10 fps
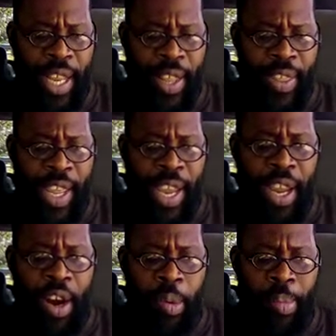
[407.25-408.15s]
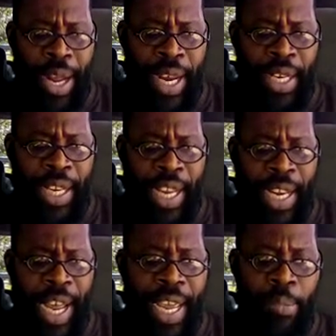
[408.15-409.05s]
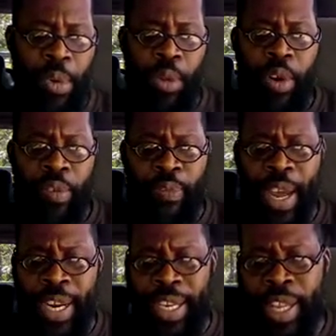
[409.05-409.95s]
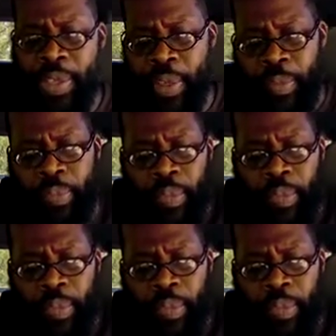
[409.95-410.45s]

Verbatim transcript: and they are mine and i am glorified in them